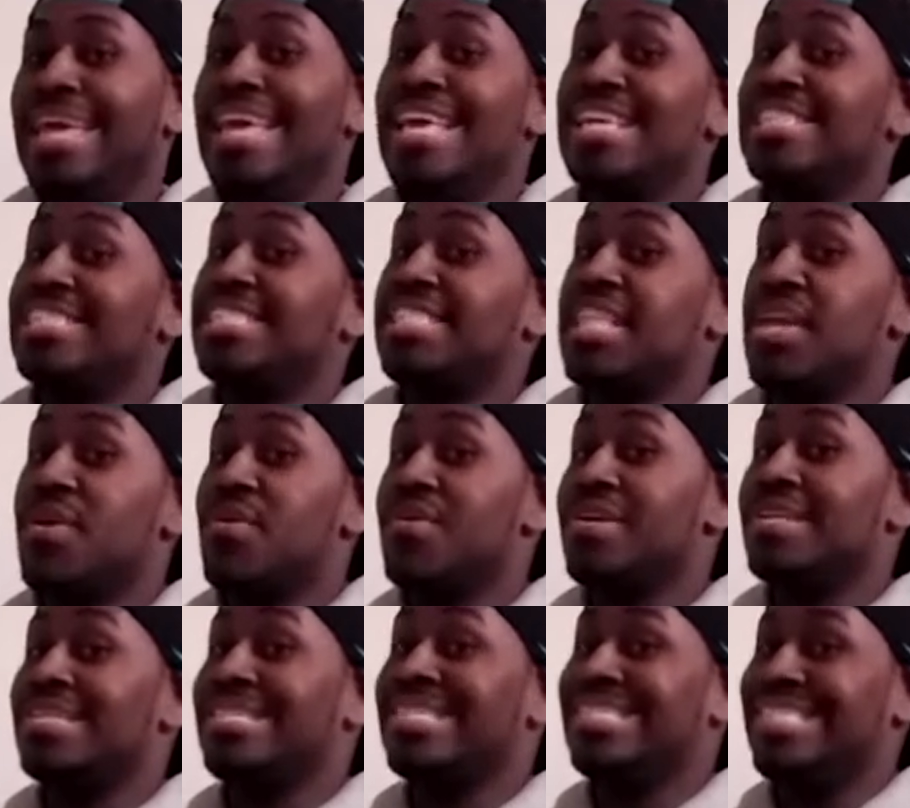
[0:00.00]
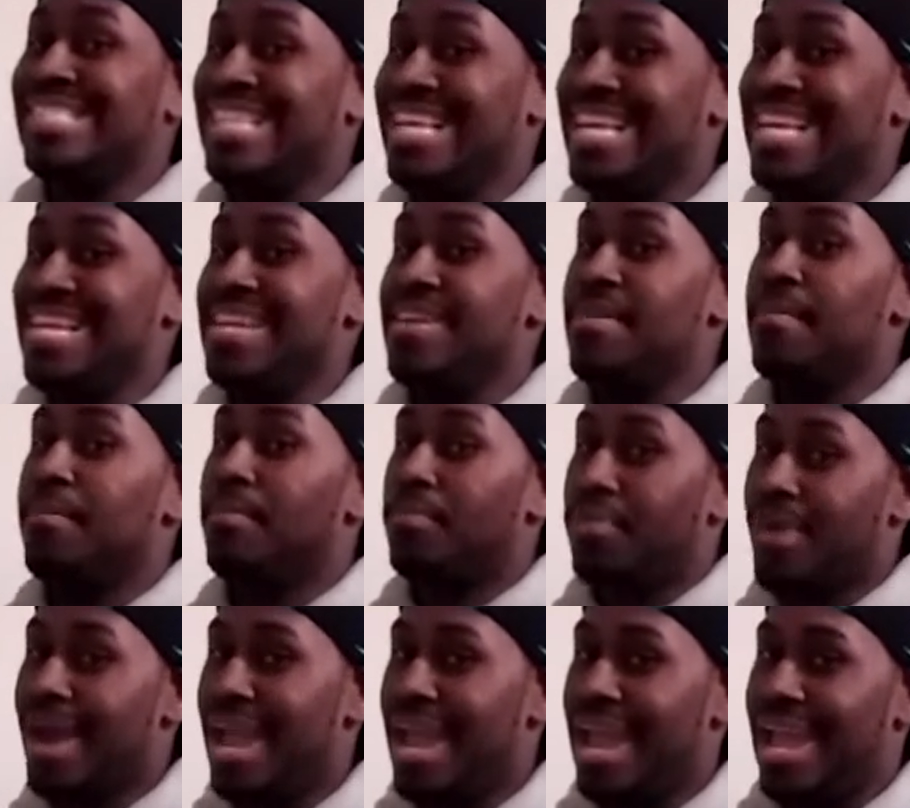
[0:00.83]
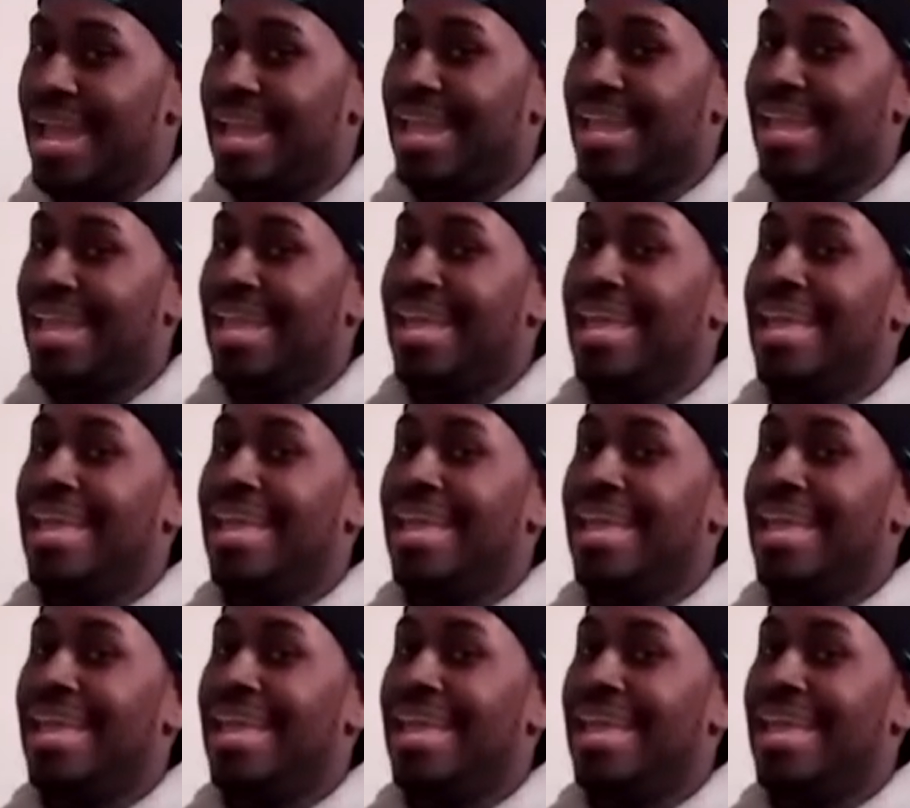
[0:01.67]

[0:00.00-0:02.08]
It's their C brand.